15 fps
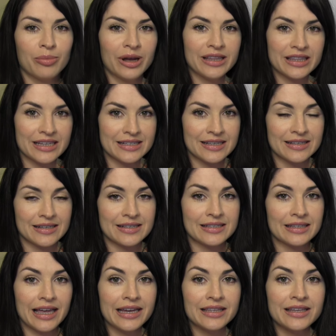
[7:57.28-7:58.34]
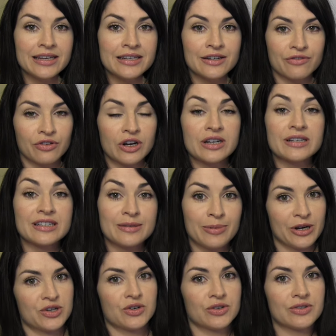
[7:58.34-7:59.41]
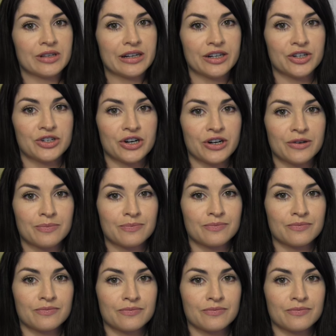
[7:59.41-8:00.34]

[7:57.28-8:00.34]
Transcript: but this is a slightly different special signature.